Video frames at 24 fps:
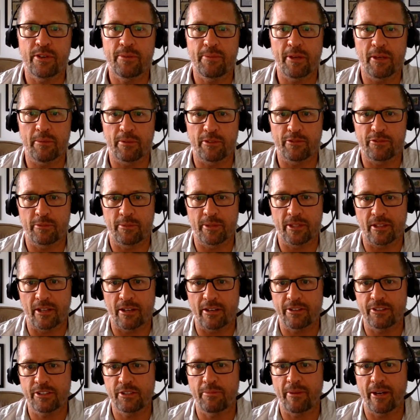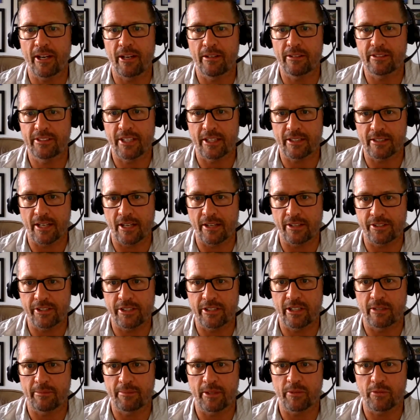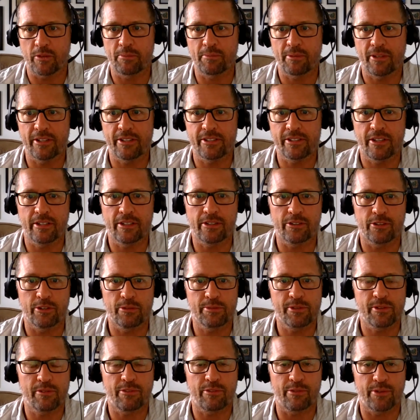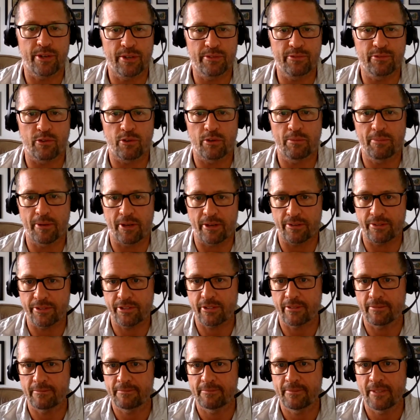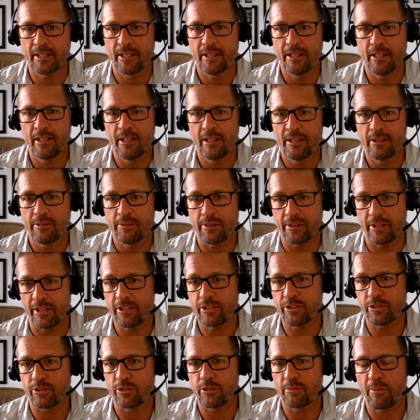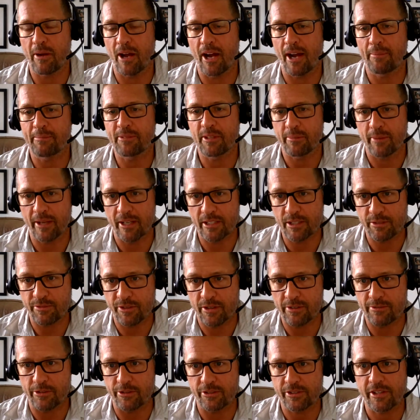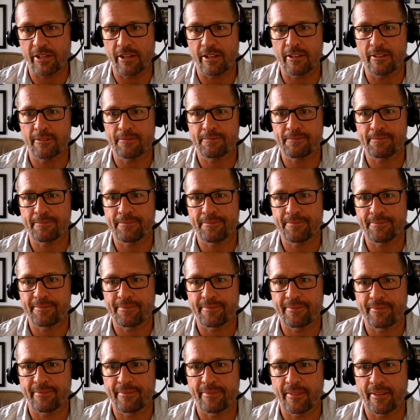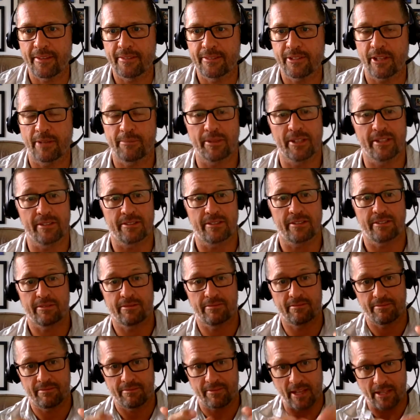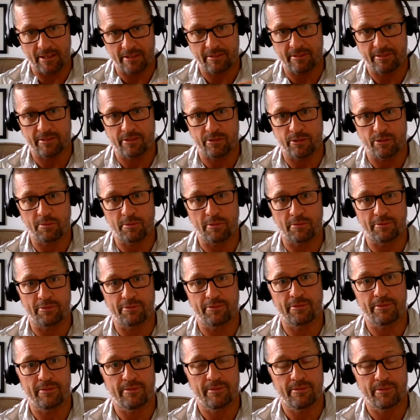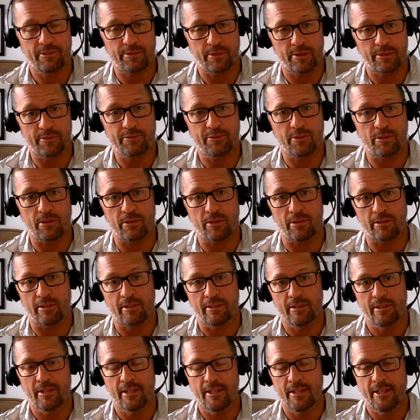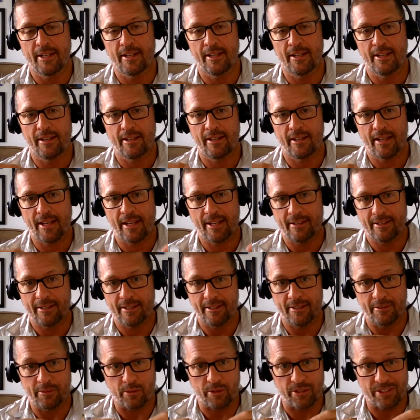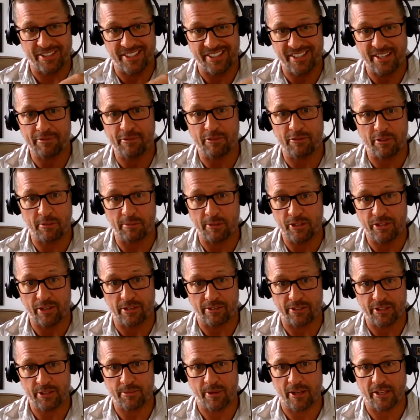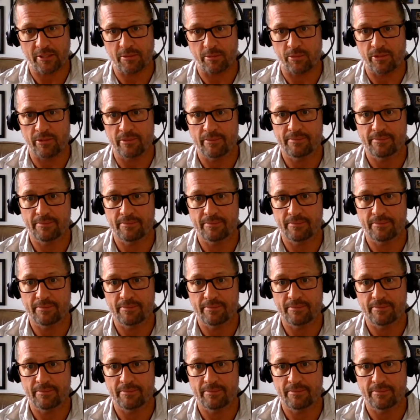people from a large biotechnology company were placed into groups of 3 to 4 peers, with each group optimized for diversity. So that means that group of 3 or 4 were as different from each other as possible.